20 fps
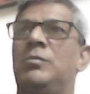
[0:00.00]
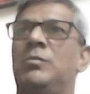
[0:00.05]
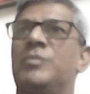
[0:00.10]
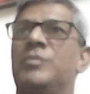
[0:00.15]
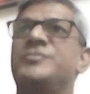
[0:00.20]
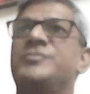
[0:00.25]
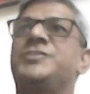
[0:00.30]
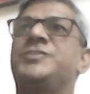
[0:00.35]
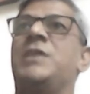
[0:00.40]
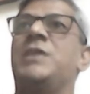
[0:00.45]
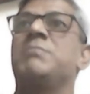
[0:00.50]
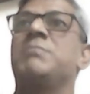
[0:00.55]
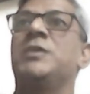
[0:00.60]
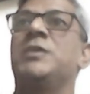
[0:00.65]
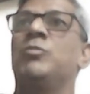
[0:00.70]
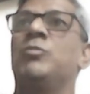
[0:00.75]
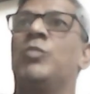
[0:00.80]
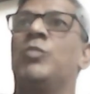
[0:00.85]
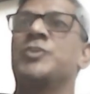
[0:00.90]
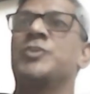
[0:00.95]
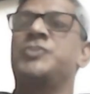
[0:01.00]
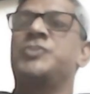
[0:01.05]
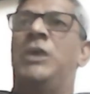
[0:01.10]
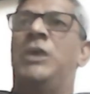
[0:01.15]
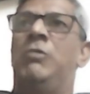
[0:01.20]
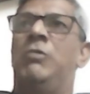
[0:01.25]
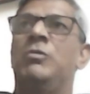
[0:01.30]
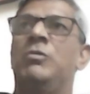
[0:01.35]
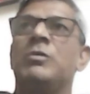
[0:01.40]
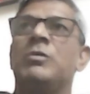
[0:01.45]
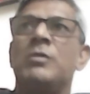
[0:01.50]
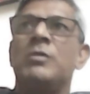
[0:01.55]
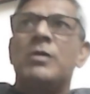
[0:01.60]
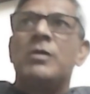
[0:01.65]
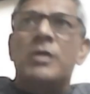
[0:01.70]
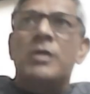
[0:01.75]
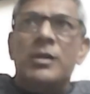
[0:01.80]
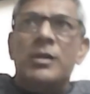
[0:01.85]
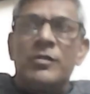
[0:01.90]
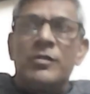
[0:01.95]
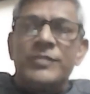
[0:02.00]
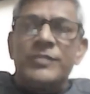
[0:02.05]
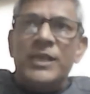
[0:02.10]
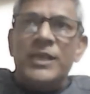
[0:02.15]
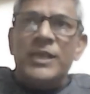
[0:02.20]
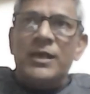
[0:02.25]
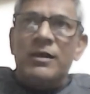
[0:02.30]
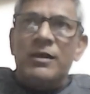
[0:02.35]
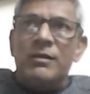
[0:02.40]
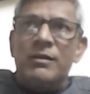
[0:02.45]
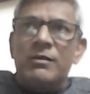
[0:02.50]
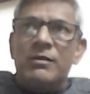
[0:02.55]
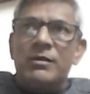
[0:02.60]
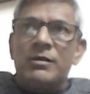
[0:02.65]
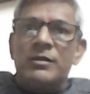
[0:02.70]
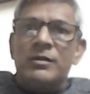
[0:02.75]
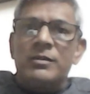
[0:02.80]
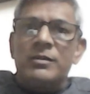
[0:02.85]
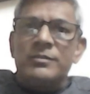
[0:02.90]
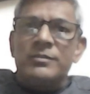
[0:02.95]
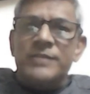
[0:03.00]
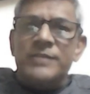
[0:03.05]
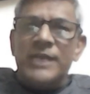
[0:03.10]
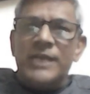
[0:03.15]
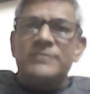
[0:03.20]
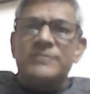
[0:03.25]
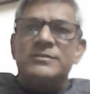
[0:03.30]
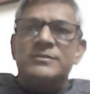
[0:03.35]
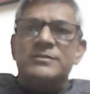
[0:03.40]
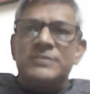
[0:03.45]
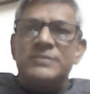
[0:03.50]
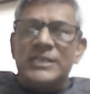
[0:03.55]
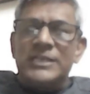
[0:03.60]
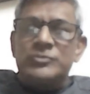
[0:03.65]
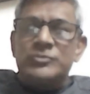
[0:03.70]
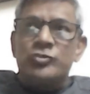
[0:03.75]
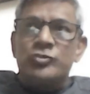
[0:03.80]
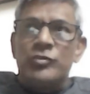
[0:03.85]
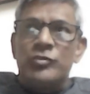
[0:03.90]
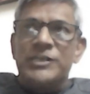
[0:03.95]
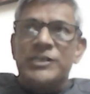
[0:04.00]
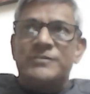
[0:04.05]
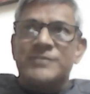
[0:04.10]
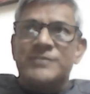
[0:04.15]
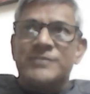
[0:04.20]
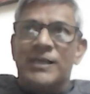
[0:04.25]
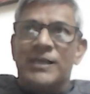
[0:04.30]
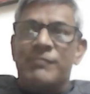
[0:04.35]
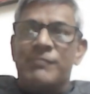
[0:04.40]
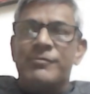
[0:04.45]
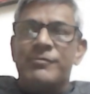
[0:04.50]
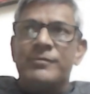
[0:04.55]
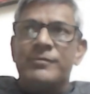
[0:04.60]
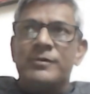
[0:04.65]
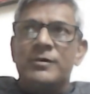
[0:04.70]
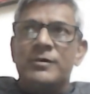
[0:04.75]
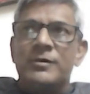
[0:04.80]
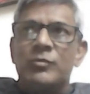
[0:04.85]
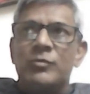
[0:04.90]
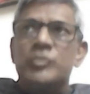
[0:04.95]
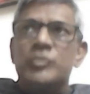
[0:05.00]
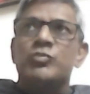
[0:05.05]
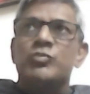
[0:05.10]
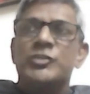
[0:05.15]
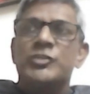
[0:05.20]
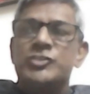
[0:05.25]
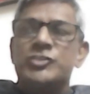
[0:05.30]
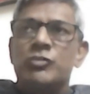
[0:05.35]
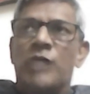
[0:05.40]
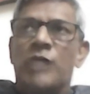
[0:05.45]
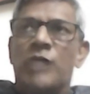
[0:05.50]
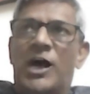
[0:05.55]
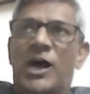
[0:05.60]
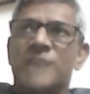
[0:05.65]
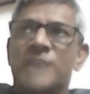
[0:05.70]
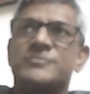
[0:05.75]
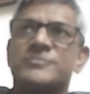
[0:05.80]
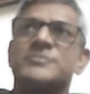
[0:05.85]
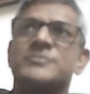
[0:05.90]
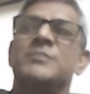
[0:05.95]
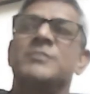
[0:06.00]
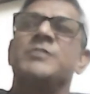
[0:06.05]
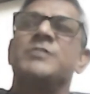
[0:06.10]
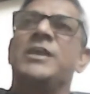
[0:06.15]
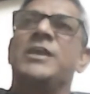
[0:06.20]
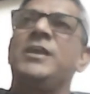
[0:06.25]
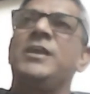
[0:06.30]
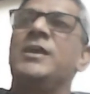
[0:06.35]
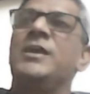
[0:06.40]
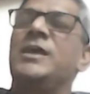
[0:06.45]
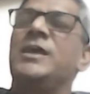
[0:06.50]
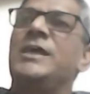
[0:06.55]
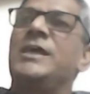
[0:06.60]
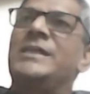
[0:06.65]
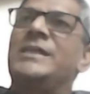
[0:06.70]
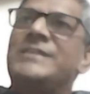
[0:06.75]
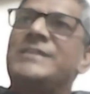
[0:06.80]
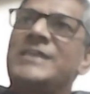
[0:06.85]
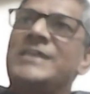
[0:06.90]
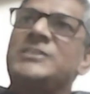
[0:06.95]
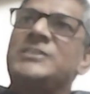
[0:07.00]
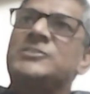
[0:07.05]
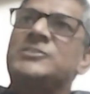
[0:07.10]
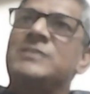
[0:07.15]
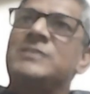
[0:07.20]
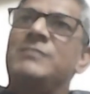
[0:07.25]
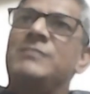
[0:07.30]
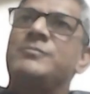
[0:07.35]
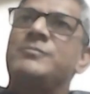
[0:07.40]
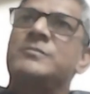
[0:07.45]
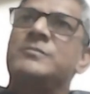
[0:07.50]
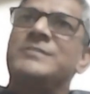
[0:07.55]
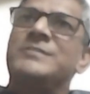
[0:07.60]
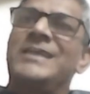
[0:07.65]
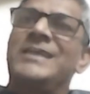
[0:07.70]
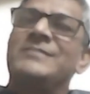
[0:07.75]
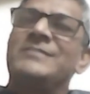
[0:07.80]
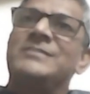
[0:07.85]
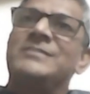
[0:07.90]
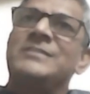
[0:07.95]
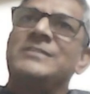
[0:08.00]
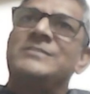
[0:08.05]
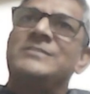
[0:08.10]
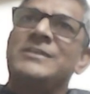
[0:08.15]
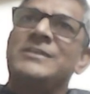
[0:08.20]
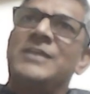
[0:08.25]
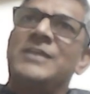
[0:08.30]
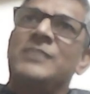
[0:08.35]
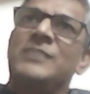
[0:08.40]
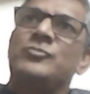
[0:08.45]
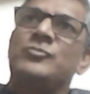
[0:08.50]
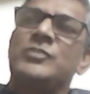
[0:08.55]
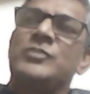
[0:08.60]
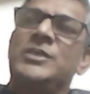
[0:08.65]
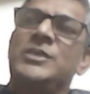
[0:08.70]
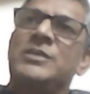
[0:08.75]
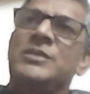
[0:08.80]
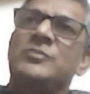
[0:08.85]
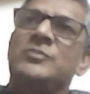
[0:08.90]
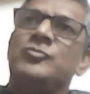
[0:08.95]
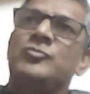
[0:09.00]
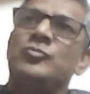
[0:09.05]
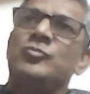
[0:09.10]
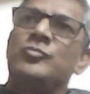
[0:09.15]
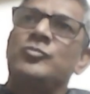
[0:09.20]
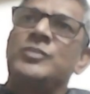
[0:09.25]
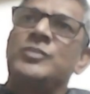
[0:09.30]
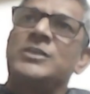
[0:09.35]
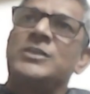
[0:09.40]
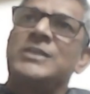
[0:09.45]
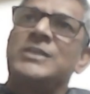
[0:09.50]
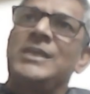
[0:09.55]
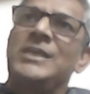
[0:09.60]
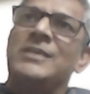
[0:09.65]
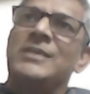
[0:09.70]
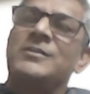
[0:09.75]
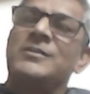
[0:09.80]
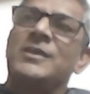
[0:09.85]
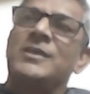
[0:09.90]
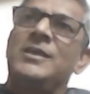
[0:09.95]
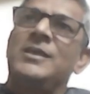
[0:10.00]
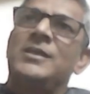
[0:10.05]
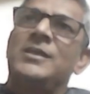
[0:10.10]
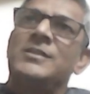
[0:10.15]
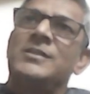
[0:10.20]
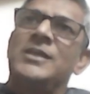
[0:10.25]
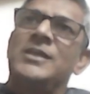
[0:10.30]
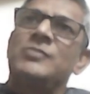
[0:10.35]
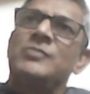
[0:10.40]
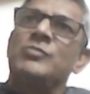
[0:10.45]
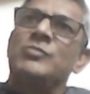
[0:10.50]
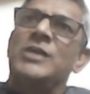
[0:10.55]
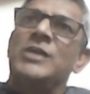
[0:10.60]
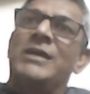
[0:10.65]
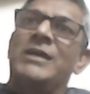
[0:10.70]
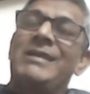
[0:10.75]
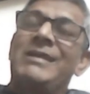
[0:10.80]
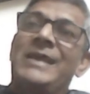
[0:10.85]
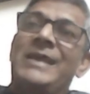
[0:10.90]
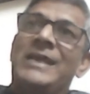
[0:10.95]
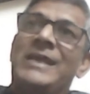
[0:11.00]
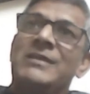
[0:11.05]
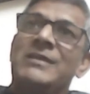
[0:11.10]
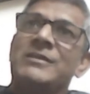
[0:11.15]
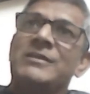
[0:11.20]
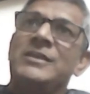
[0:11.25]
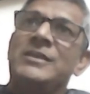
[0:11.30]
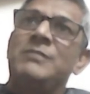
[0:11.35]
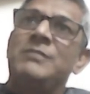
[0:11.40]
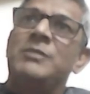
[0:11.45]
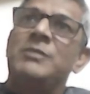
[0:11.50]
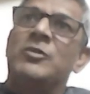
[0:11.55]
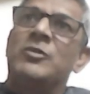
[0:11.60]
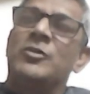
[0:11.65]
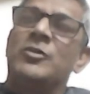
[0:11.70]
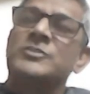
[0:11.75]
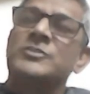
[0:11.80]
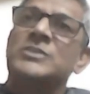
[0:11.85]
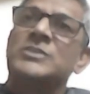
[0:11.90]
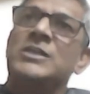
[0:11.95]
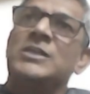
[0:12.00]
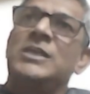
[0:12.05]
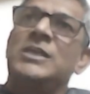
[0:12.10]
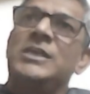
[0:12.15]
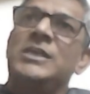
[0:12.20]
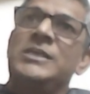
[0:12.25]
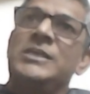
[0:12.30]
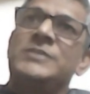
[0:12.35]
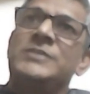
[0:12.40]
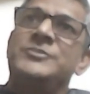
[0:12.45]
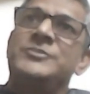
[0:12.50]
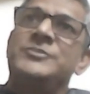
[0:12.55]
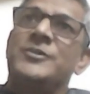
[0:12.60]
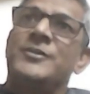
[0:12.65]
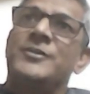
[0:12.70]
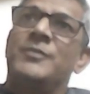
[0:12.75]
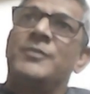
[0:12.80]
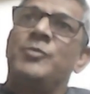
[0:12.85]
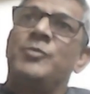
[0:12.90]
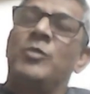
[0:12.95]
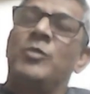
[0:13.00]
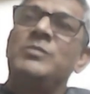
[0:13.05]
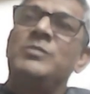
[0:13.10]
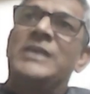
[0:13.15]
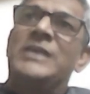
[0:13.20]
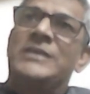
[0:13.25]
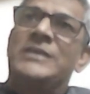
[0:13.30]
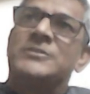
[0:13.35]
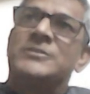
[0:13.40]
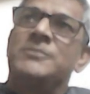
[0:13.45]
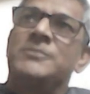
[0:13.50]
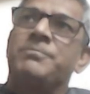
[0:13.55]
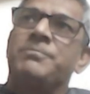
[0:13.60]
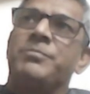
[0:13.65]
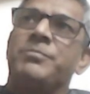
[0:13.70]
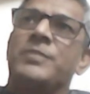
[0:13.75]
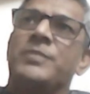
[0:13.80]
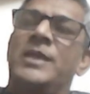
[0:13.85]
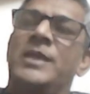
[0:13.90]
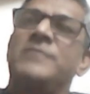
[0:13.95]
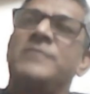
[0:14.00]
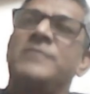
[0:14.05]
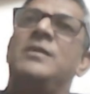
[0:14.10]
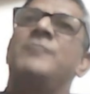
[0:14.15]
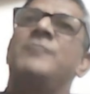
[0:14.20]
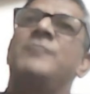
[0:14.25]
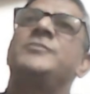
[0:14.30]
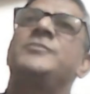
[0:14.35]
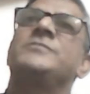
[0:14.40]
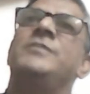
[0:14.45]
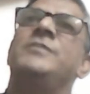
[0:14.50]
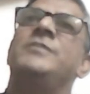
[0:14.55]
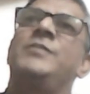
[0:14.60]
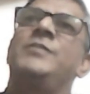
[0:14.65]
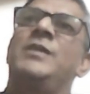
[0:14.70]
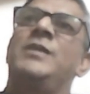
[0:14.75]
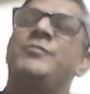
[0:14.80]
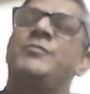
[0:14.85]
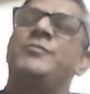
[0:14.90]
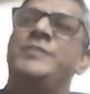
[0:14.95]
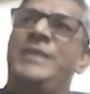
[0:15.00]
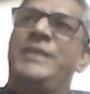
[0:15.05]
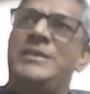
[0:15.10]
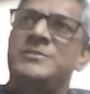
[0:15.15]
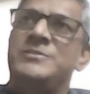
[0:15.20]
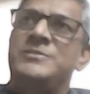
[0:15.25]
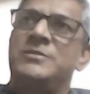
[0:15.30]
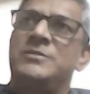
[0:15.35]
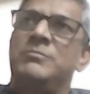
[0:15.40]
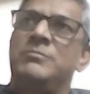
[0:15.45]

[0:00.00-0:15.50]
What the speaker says: What's the time by your watch now? Now there, that tone itself with which you ask something, that itself sends the signal to the kid that we are angry because he turned up home late, at after 7, after 8.